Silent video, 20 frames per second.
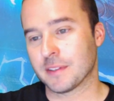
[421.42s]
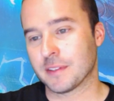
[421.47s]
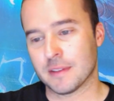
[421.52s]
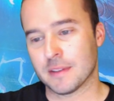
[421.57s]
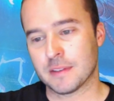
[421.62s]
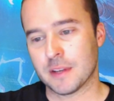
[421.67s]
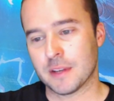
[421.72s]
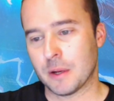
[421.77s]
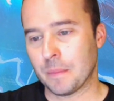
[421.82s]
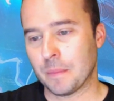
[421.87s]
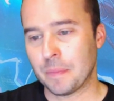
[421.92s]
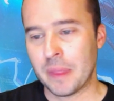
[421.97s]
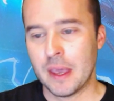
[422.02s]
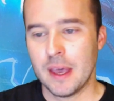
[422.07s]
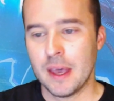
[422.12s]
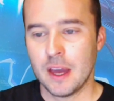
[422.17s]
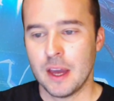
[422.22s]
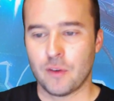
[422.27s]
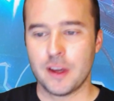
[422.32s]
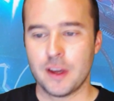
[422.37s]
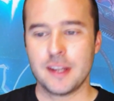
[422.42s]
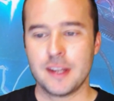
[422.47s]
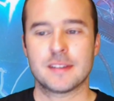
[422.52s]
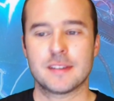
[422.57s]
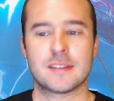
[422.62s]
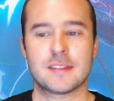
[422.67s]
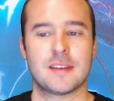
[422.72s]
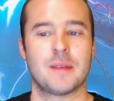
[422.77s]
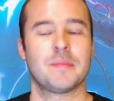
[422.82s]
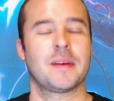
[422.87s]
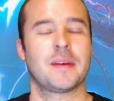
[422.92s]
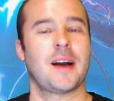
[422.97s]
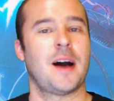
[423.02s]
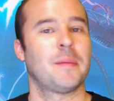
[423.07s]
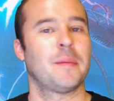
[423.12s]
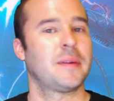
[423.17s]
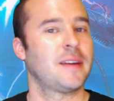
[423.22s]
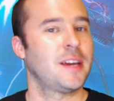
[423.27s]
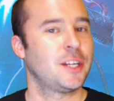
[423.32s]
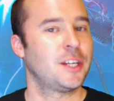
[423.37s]
it. So running some
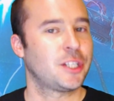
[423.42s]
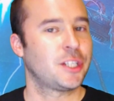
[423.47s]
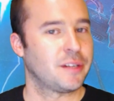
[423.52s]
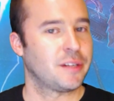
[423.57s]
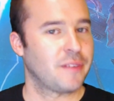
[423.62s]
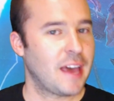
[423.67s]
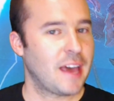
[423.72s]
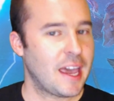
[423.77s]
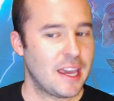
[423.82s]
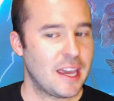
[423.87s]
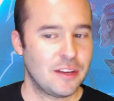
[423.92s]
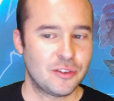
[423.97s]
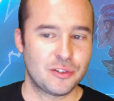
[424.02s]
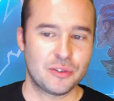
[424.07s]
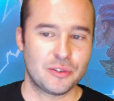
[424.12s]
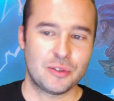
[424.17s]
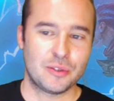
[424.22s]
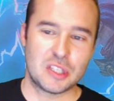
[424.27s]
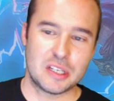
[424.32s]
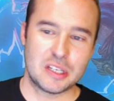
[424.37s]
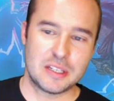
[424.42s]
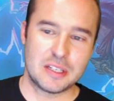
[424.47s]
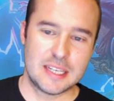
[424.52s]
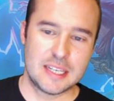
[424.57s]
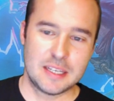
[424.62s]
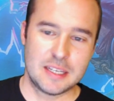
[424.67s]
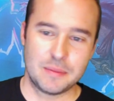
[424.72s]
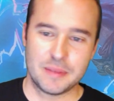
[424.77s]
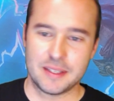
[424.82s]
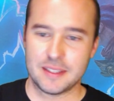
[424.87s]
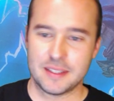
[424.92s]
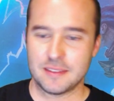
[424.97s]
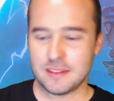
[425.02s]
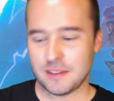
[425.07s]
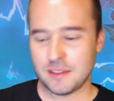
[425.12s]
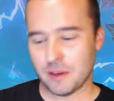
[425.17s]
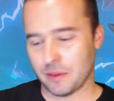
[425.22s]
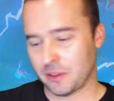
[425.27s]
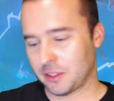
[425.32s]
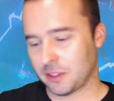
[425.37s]
combination of Angels and Demons, you
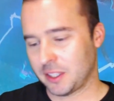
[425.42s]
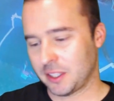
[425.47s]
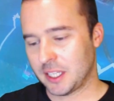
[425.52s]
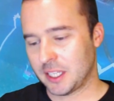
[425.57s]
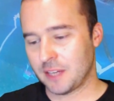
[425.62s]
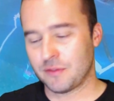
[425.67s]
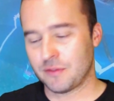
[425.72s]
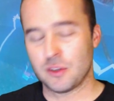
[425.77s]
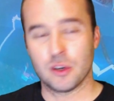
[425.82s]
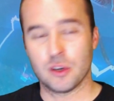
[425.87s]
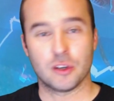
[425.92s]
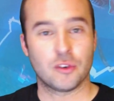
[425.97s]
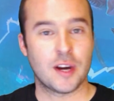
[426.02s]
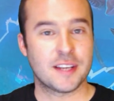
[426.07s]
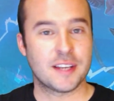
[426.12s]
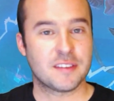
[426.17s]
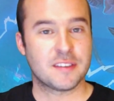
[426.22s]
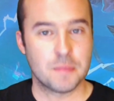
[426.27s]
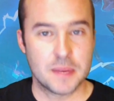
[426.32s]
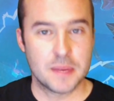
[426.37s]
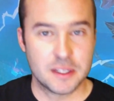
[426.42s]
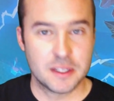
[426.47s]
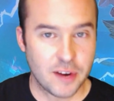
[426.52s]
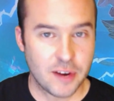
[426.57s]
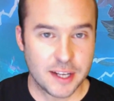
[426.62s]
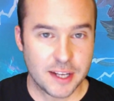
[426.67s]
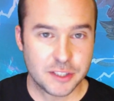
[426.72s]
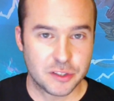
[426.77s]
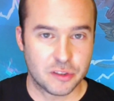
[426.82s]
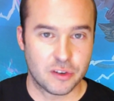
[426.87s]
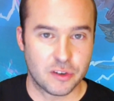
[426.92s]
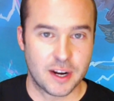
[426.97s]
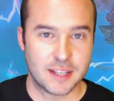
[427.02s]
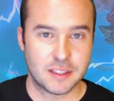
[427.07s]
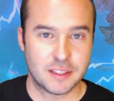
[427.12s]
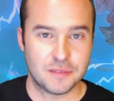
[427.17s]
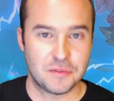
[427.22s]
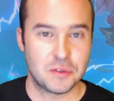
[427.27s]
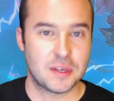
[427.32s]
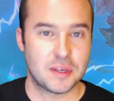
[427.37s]
know, they're going to give you aggressive mid-range threats
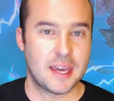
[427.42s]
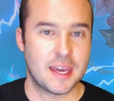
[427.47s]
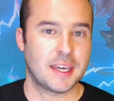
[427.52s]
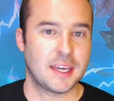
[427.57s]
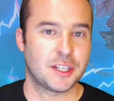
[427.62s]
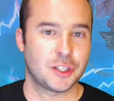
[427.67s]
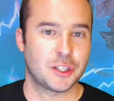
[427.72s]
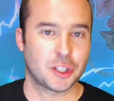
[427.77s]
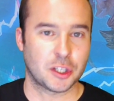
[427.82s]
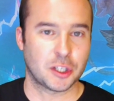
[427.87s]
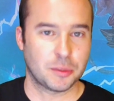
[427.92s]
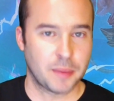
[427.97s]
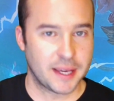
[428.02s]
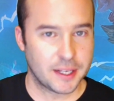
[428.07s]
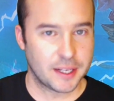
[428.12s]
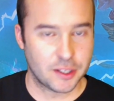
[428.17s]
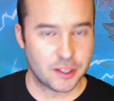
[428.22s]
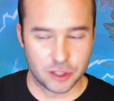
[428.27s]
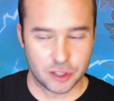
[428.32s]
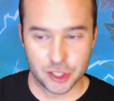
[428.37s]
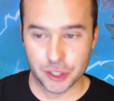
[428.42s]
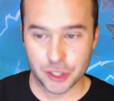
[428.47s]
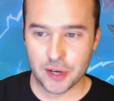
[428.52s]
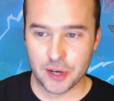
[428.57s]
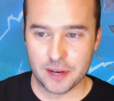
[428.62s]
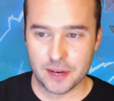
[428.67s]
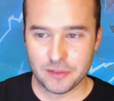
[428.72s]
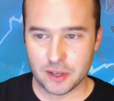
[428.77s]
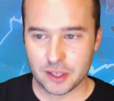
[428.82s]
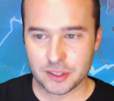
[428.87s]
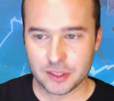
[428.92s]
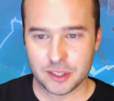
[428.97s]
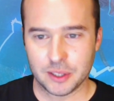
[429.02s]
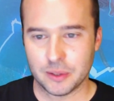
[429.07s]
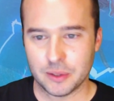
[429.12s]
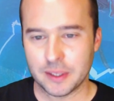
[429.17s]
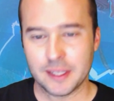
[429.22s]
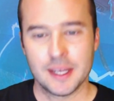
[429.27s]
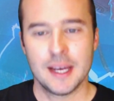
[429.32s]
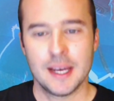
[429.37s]
if you can't get your commander or your graveyard
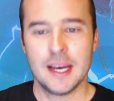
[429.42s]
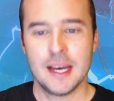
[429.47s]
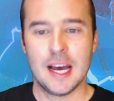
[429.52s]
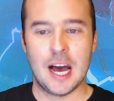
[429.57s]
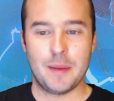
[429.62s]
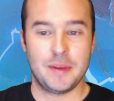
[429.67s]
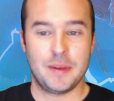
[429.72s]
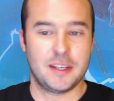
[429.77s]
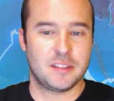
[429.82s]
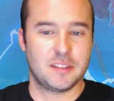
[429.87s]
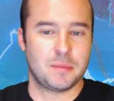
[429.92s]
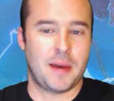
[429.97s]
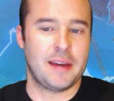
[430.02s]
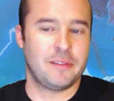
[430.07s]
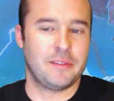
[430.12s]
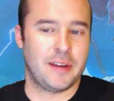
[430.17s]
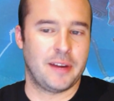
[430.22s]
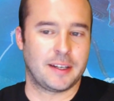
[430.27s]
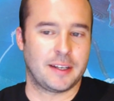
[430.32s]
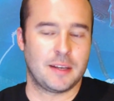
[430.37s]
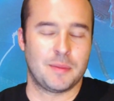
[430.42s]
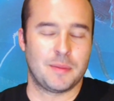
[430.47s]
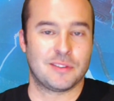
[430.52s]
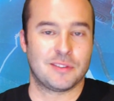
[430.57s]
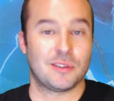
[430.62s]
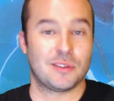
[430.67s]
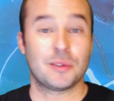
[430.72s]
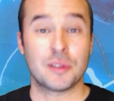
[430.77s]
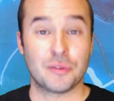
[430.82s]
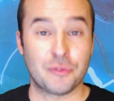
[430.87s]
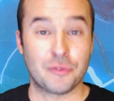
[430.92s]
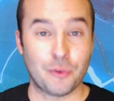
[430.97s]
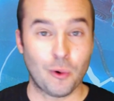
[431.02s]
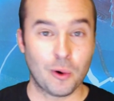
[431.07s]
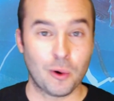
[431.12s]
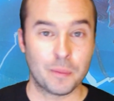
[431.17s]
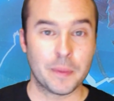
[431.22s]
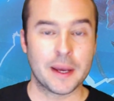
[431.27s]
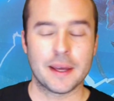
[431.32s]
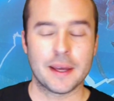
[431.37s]
going. I mean, because Mind Rack Demon is only
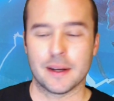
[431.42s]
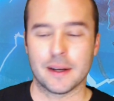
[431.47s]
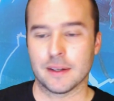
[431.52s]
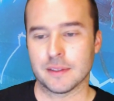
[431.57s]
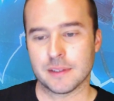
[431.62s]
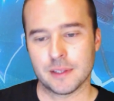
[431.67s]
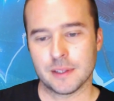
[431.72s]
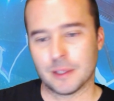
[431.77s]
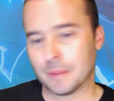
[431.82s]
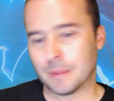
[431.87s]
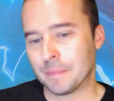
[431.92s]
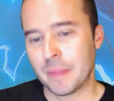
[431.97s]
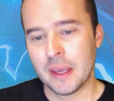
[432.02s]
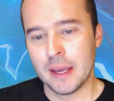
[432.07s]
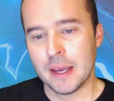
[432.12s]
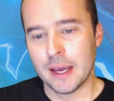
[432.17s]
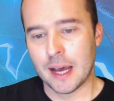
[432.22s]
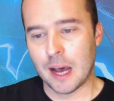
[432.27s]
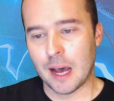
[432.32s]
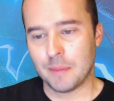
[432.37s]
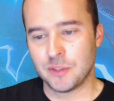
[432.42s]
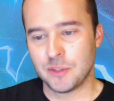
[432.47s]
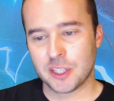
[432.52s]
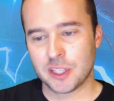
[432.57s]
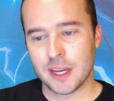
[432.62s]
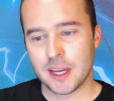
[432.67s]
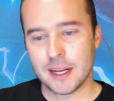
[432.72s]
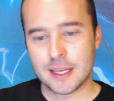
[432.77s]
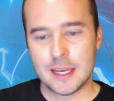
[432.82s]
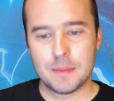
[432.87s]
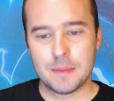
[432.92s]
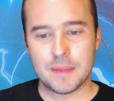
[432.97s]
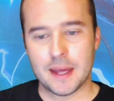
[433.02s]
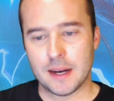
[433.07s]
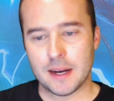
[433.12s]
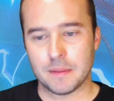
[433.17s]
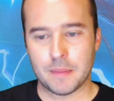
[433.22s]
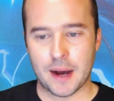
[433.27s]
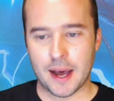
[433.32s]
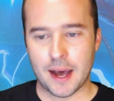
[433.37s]
4 mana. So just kind of keep that
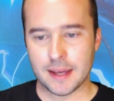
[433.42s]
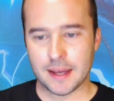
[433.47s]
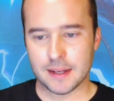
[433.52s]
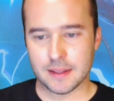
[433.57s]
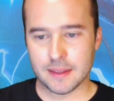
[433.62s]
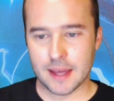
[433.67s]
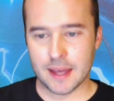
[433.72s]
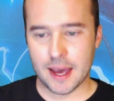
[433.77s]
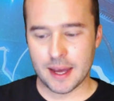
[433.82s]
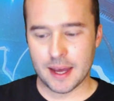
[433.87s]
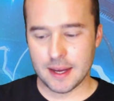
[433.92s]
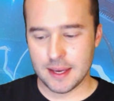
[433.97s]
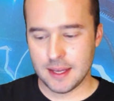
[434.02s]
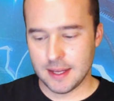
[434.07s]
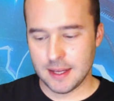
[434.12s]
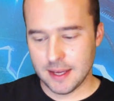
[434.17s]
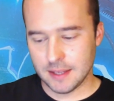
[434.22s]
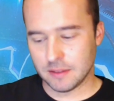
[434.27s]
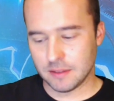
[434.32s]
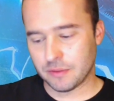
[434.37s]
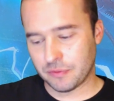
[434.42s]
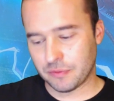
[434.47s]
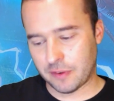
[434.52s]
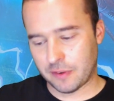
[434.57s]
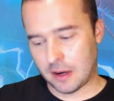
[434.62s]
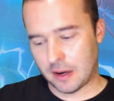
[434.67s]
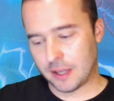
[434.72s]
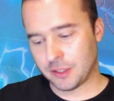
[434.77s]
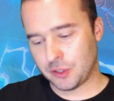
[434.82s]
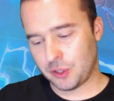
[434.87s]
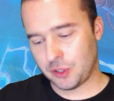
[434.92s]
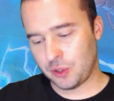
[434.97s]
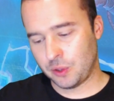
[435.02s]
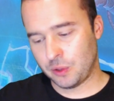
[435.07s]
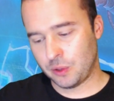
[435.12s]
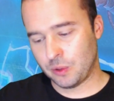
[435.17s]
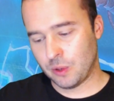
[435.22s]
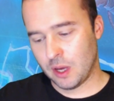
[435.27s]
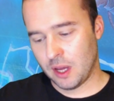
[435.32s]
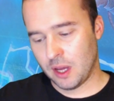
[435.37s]
in mind, in that it is fun
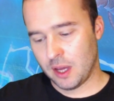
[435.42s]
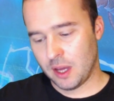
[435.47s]
to